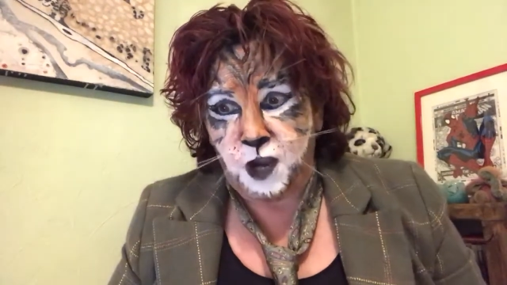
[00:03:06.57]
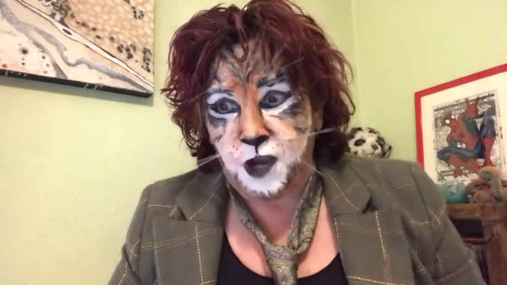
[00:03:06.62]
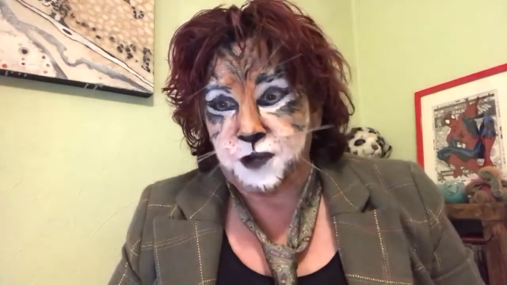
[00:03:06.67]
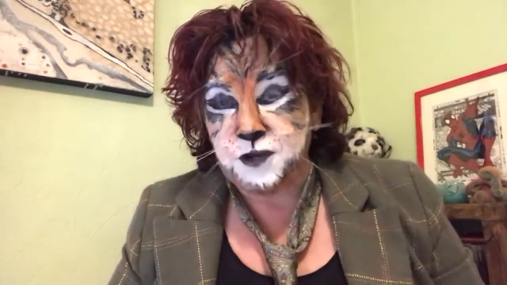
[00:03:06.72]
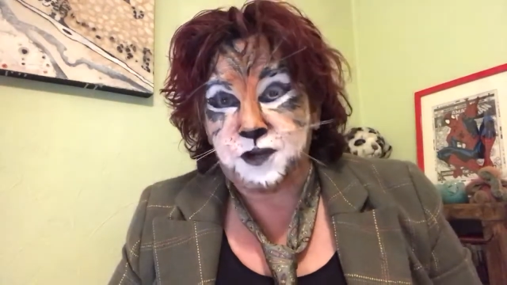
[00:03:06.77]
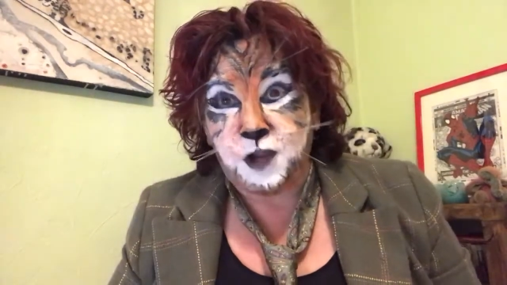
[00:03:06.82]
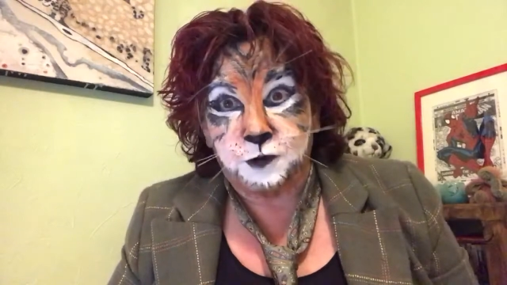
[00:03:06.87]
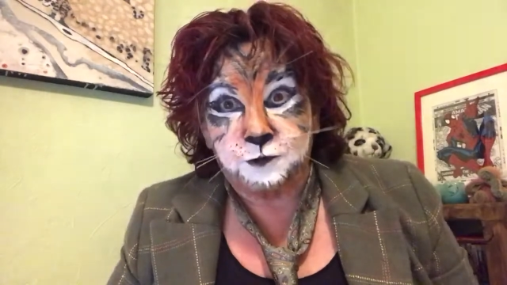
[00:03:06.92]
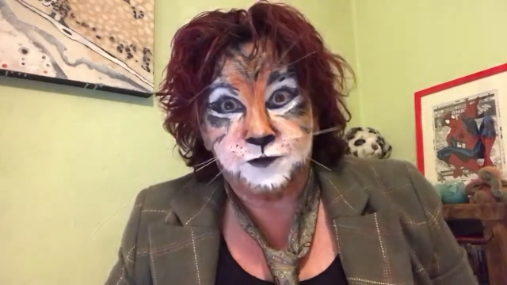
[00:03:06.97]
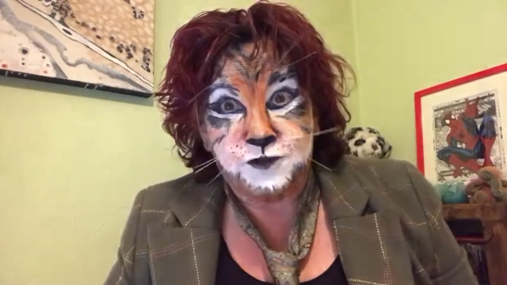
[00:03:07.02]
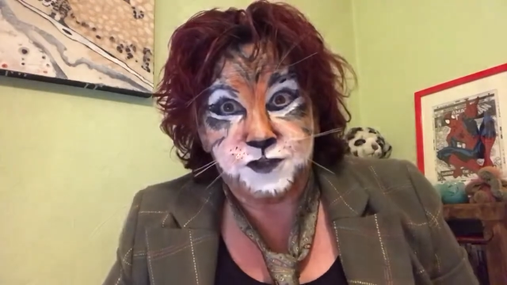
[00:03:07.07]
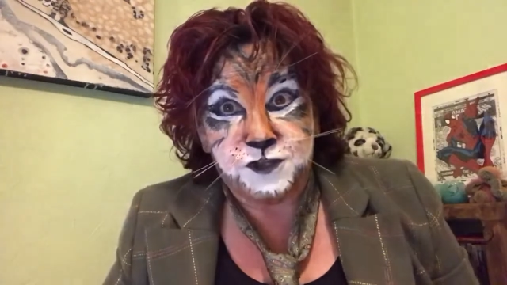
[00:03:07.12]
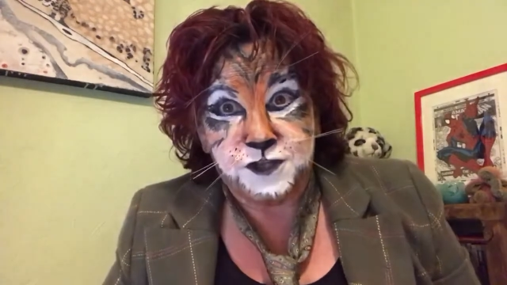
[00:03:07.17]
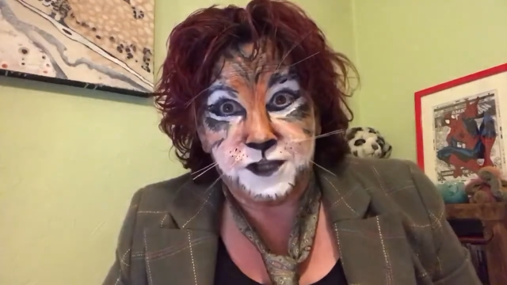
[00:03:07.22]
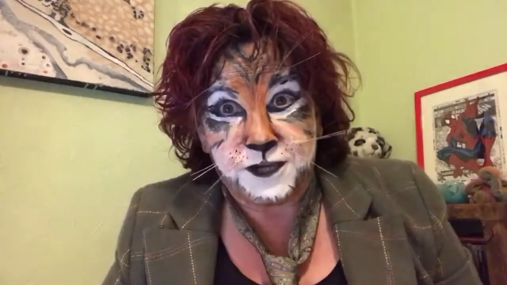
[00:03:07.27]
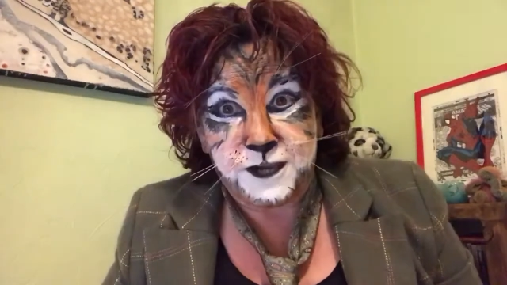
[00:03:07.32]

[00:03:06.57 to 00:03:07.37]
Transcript: and go to the